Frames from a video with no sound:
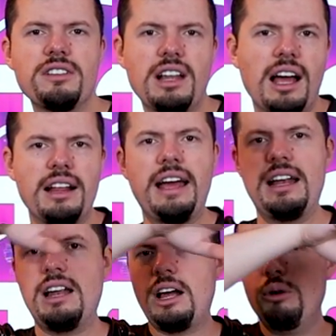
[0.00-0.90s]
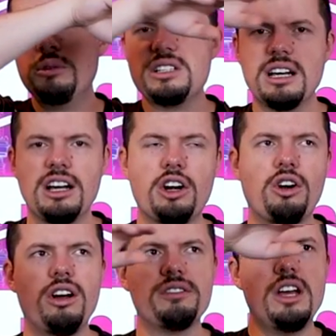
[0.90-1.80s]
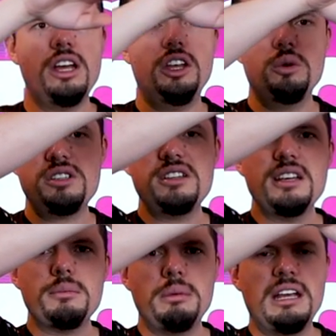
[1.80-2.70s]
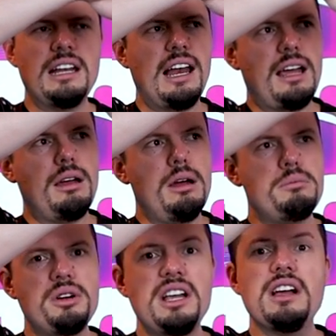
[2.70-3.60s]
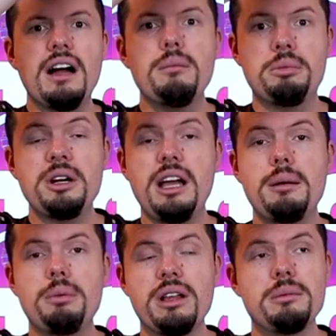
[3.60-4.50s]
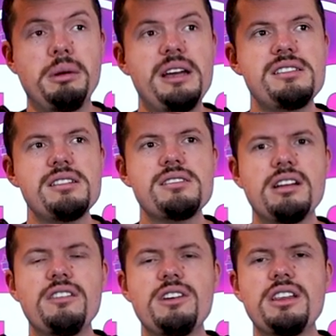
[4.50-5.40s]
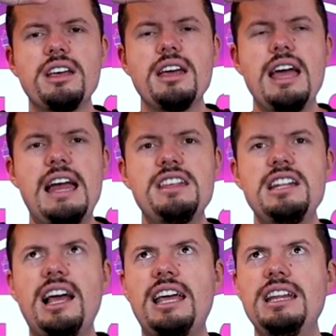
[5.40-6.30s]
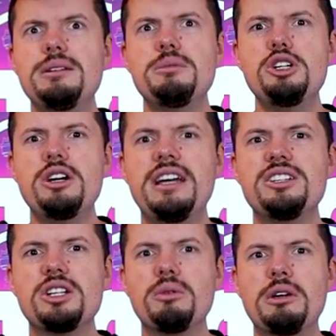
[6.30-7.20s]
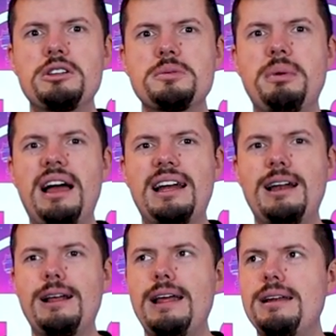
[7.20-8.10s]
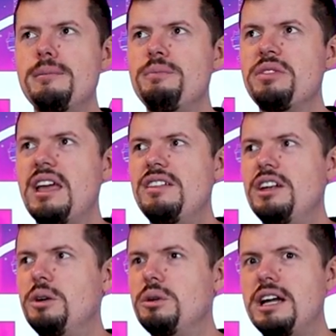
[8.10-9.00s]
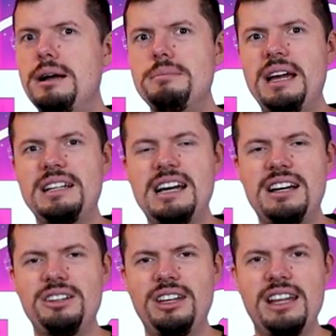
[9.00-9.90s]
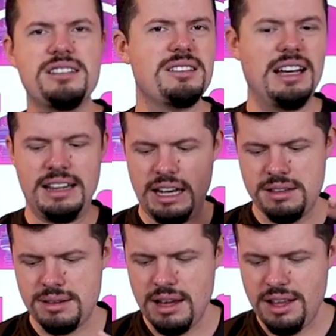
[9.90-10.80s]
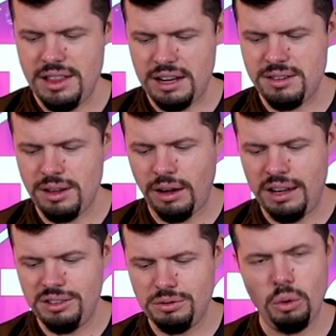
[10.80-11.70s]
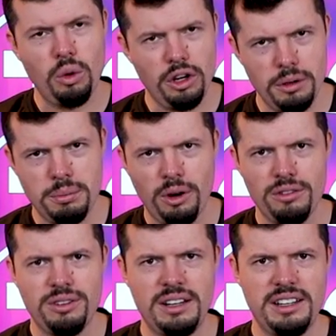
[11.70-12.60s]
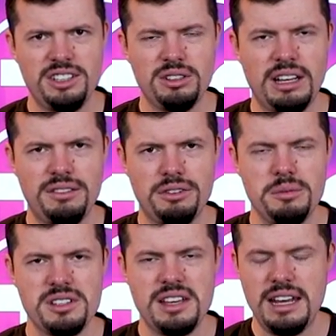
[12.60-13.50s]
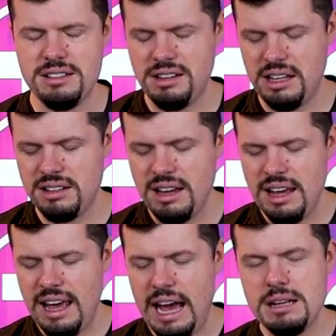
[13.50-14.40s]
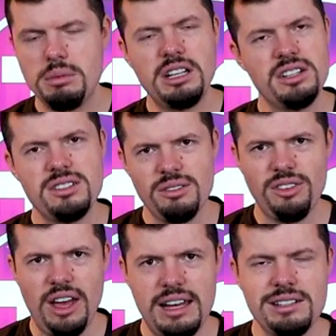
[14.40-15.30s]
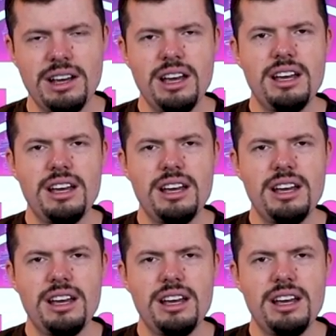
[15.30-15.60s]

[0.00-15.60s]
it like that, like almost like a graph, you would see it being like pretty pretty up where the bass is and everything, and then like in the mid-range it would spike like that, and then it would come back down on the other side. That's that's the kind of audio profile that you get from this headset. And because of that,